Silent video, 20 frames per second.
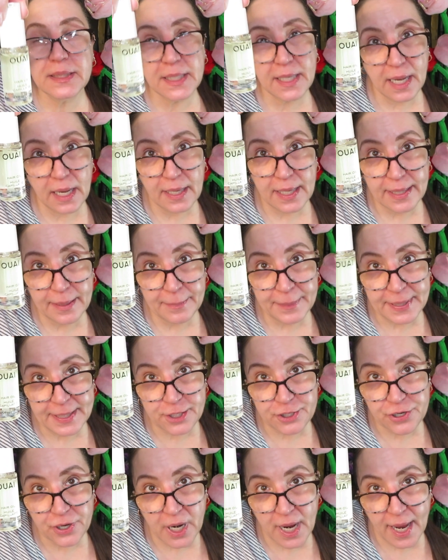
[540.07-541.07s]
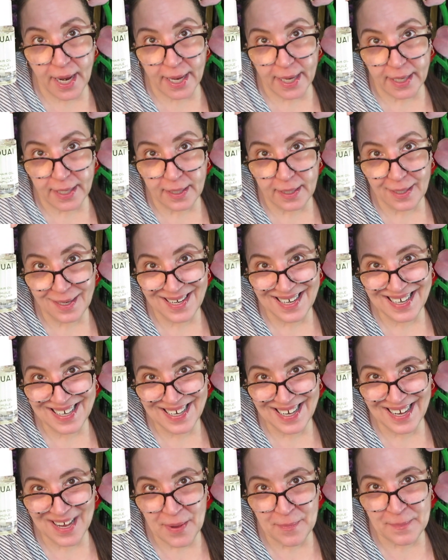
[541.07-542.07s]
I be trying
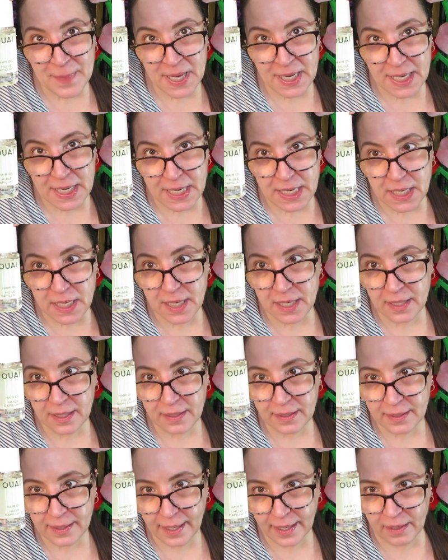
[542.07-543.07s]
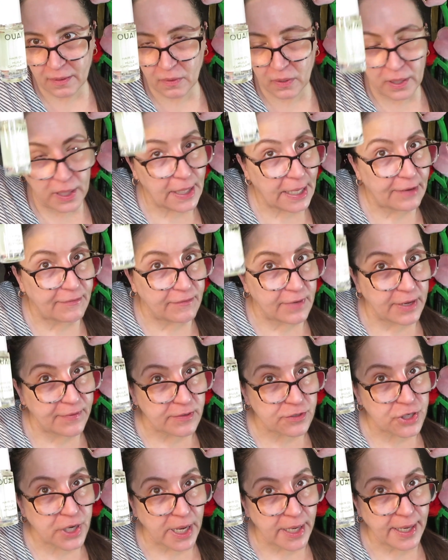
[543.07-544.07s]
a mini hair oil. I've
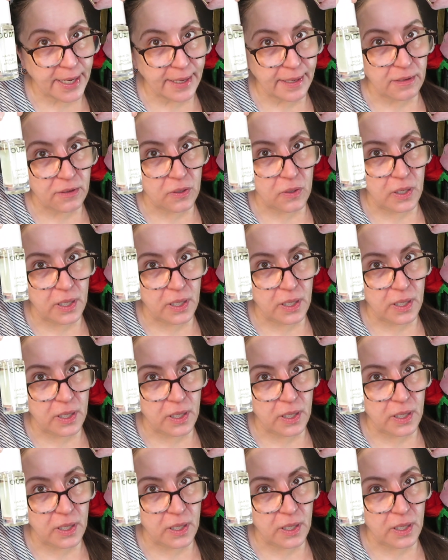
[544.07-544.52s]
never tried a hair